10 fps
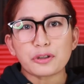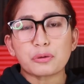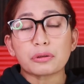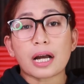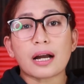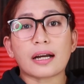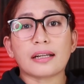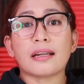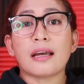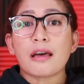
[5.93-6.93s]
niyong
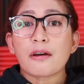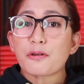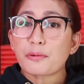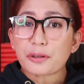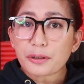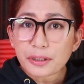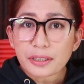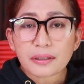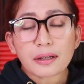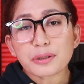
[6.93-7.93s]
utangan from
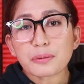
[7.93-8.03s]
30,000